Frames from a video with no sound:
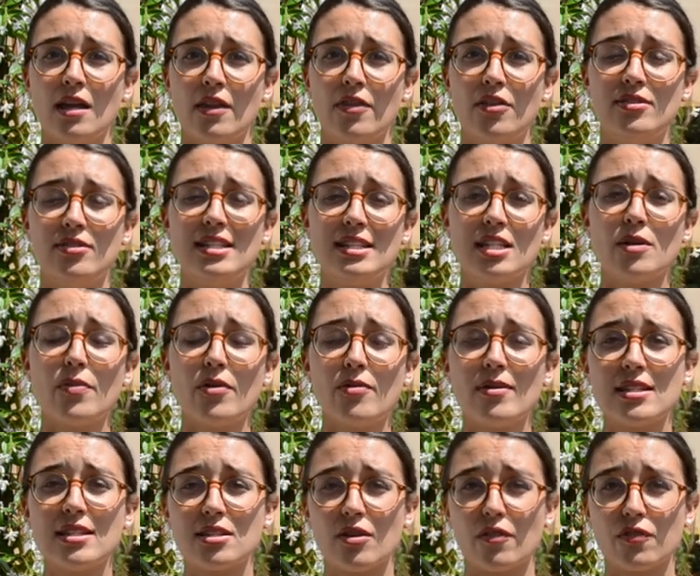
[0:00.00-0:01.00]
The
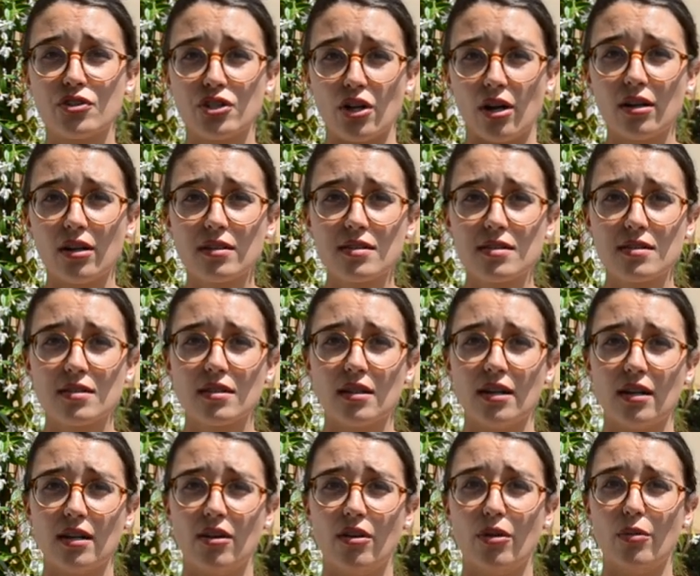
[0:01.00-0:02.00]
disappearance of sharks
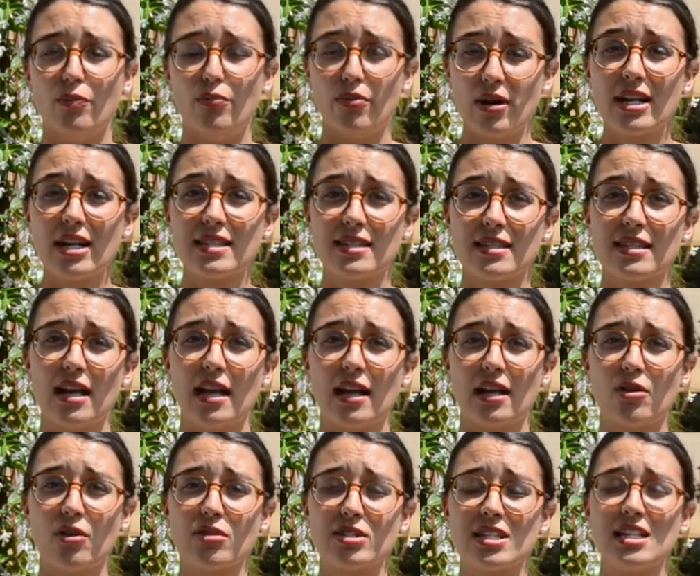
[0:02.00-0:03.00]
breaks
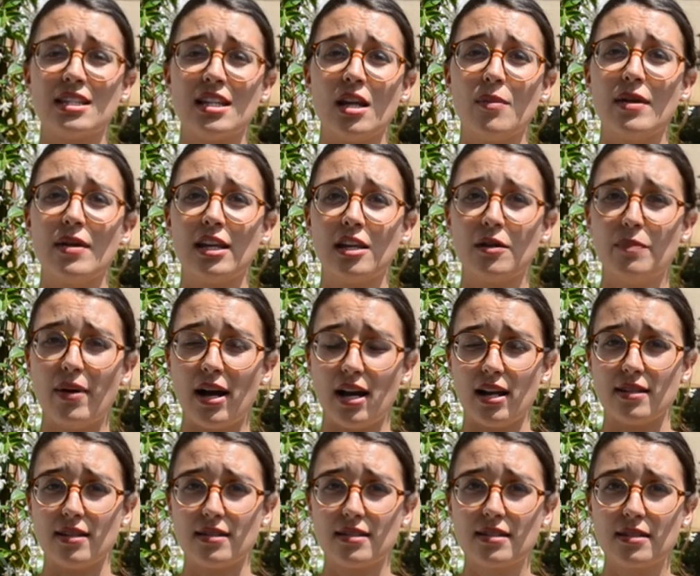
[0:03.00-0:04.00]
ecosystemic
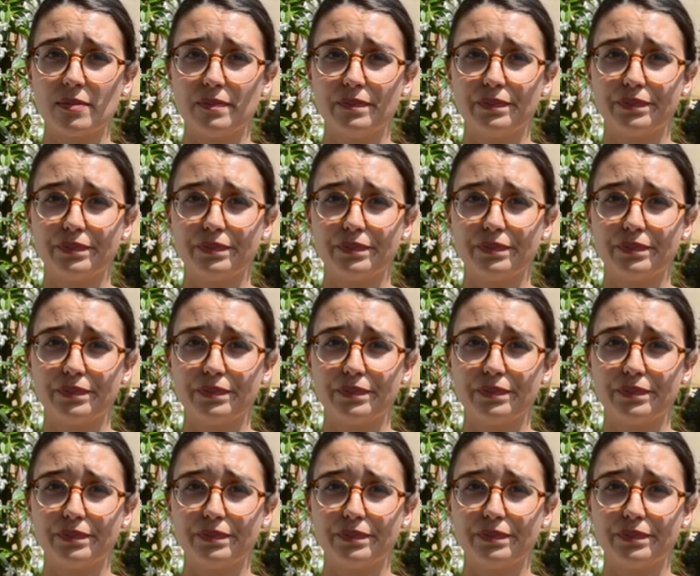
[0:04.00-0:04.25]
balance.